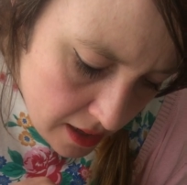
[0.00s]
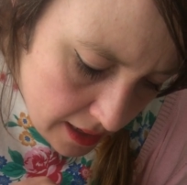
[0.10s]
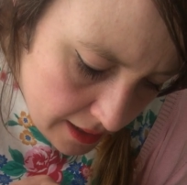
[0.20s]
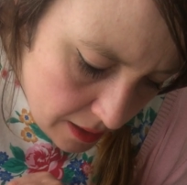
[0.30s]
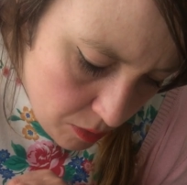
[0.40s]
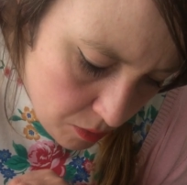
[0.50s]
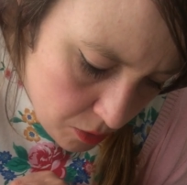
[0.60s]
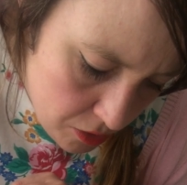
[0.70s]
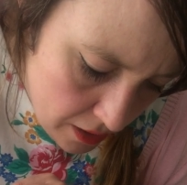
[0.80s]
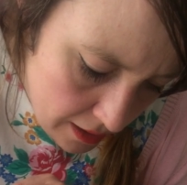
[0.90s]
like I say, with
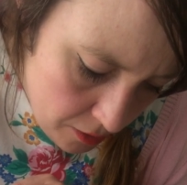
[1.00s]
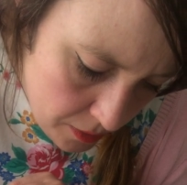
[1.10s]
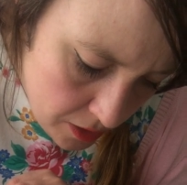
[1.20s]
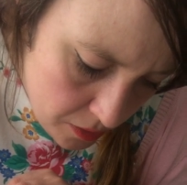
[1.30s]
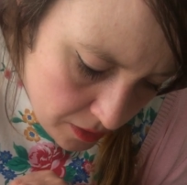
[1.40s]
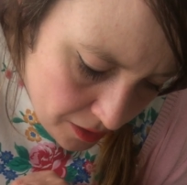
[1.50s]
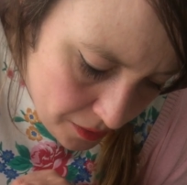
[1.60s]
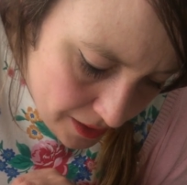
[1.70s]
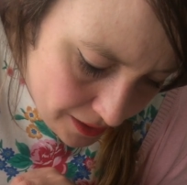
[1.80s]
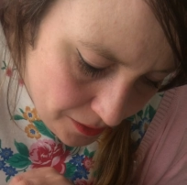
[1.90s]
watercolours, we're using
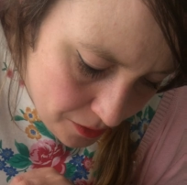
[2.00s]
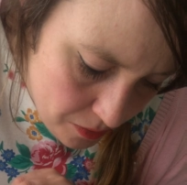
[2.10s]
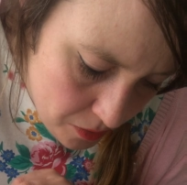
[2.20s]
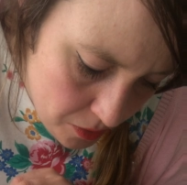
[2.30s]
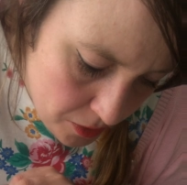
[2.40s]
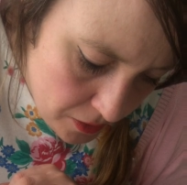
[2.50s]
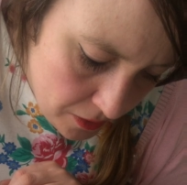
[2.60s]
quite a lot of water,